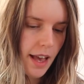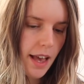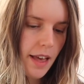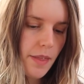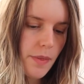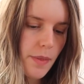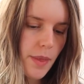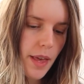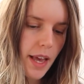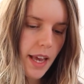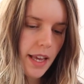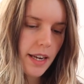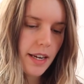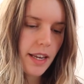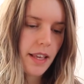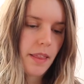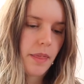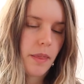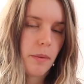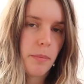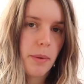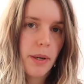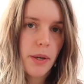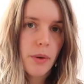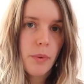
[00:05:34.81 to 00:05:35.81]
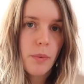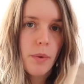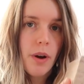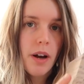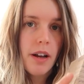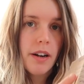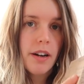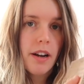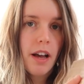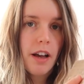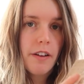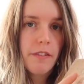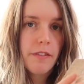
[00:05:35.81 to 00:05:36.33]
And then in the bigger
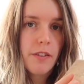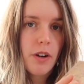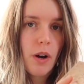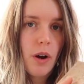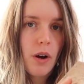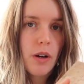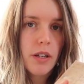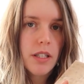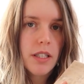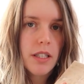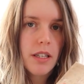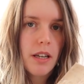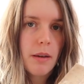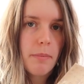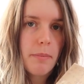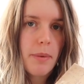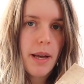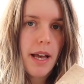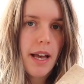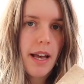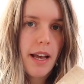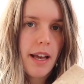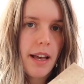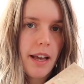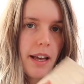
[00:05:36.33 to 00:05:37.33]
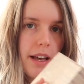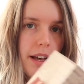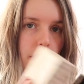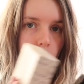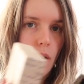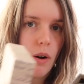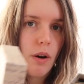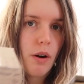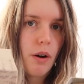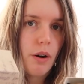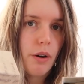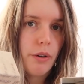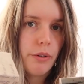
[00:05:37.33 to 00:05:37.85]
one, I've got a pair
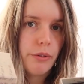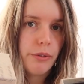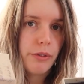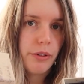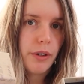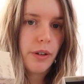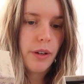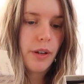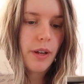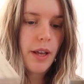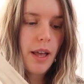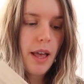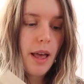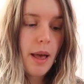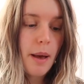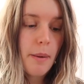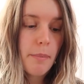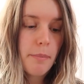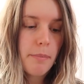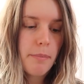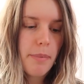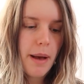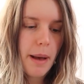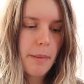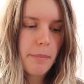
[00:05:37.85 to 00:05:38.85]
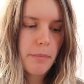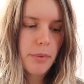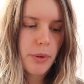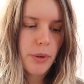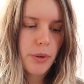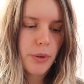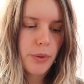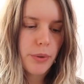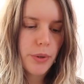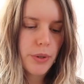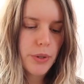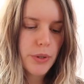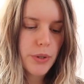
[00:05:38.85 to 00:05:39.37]
of
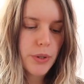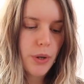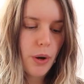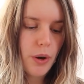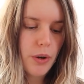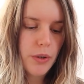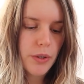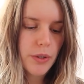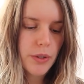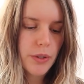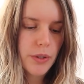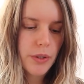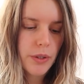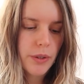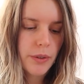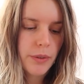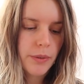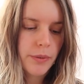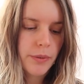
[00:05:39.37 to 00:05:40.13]
bamboo socks.